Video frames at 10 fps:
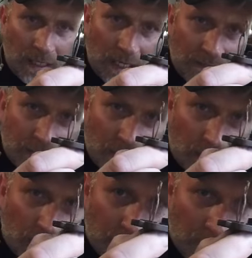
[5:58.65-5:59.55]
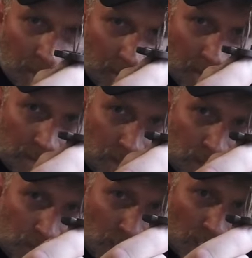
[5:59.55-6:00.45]
and then I crimp
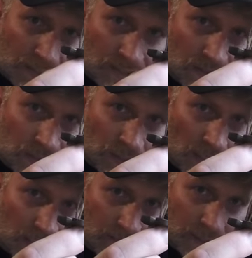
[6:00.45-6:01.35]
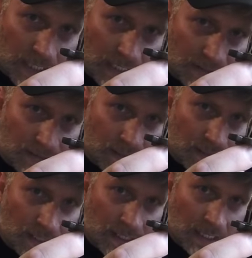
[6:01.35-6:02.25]
just shy of the end
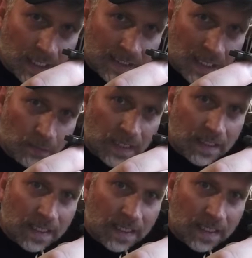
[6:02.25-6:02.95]
and that way